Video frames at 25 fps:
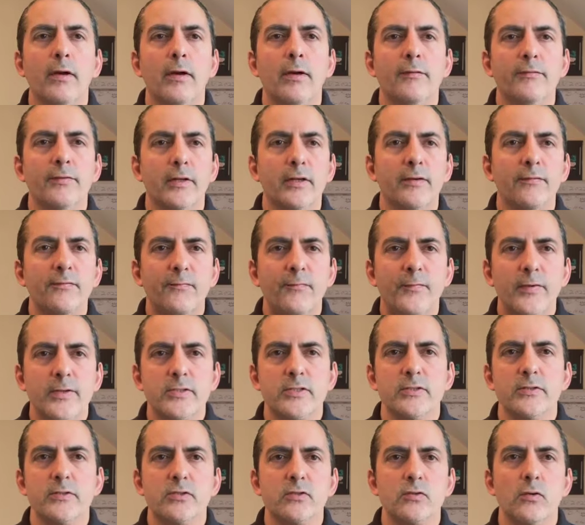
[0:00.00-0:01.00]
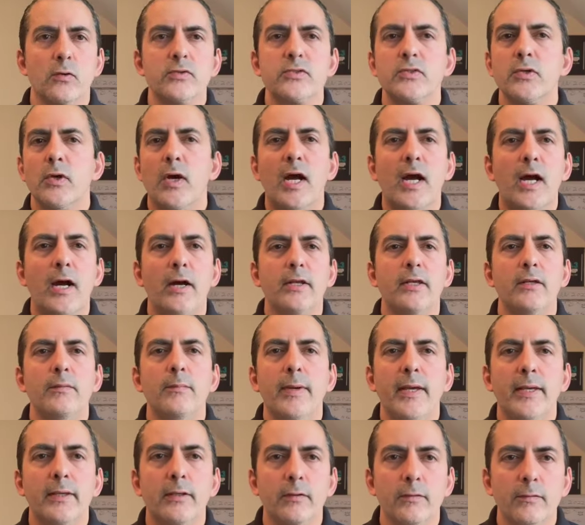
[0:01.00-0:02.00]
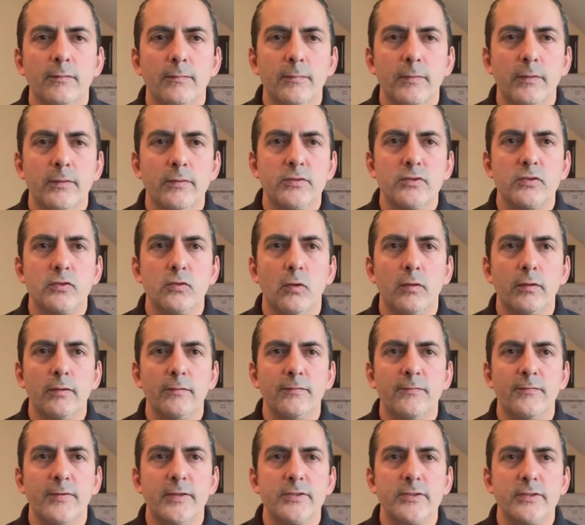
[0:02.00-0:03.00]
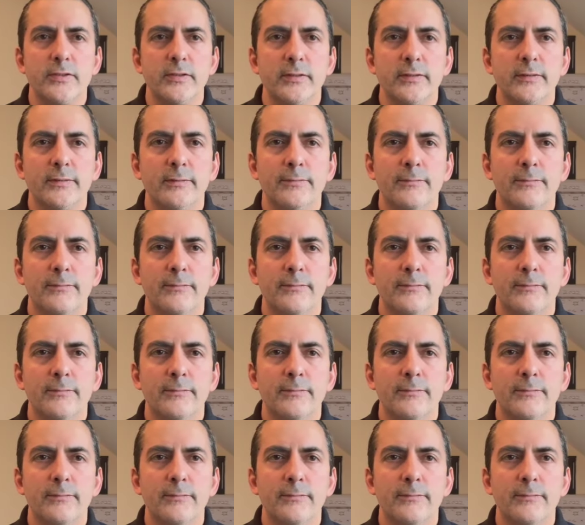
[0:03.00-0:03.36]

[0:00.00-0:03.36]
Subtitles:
of an efficient stroke. So how do you make your stroke efficient?